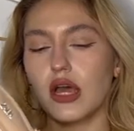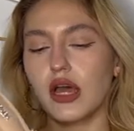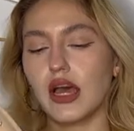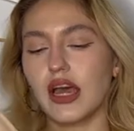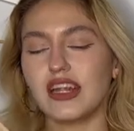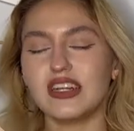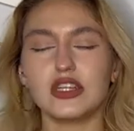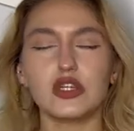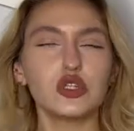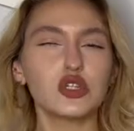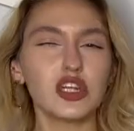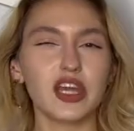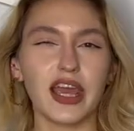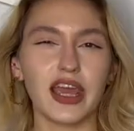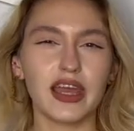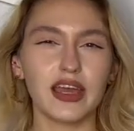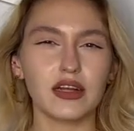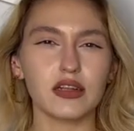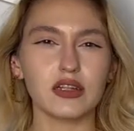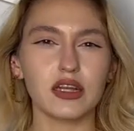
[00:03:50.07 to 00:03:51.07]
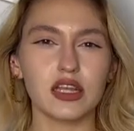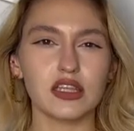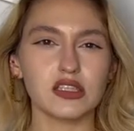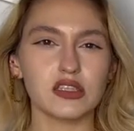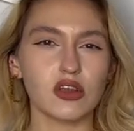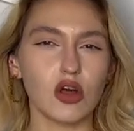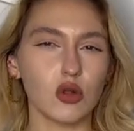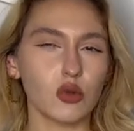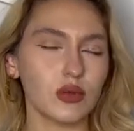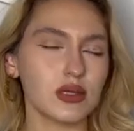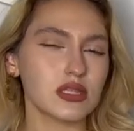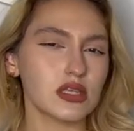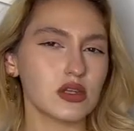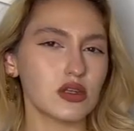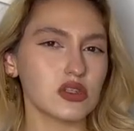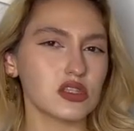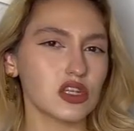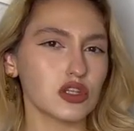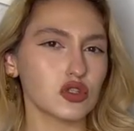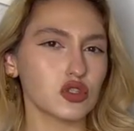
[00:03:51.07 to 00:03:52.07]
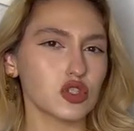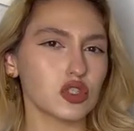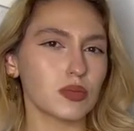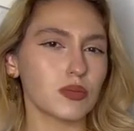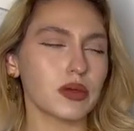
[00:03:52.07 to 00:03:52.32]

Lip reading: a nude heel is always a good solution